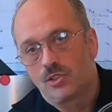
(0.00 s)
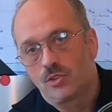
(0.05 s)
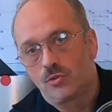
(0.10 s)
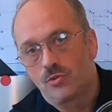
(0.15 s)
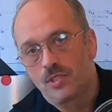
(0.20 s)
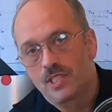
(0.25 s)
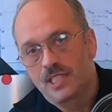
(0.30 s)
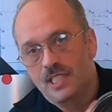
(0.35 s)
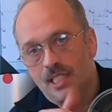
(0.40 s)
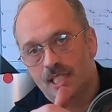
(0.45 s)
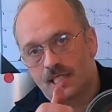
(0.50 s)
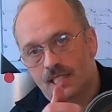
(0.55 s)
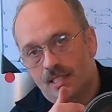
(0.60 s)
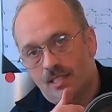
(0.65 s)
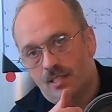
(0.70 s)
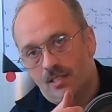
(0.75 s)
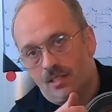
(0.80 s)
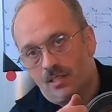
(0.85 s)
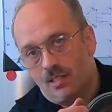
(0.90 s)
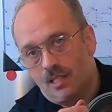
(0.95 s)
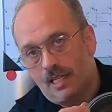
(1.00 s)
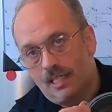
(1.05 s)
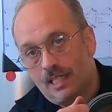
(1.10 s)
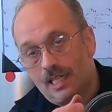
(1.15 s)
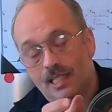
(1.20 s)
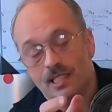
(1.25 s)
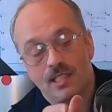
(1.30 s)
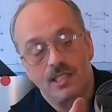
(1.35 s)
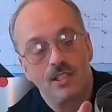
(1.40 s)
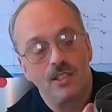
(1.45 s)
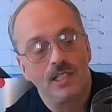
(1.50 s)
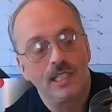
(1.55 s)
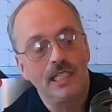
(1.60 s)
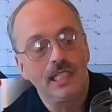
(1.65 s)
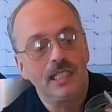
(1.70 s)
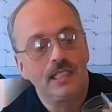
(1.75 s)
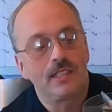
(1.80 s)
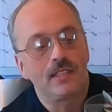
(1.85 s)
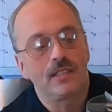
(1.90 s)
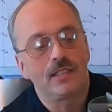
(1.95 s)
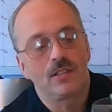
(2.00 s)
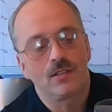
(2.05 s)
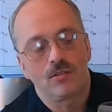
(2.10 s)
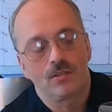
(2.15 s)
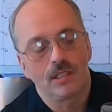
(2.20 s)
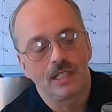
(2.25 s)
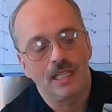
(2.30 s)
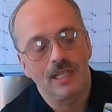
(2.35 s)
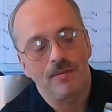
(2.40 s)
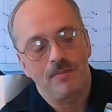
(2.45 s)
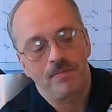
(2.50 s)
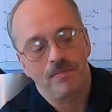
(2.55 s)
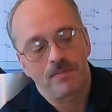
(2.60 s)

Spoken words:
resist against the heat, okay?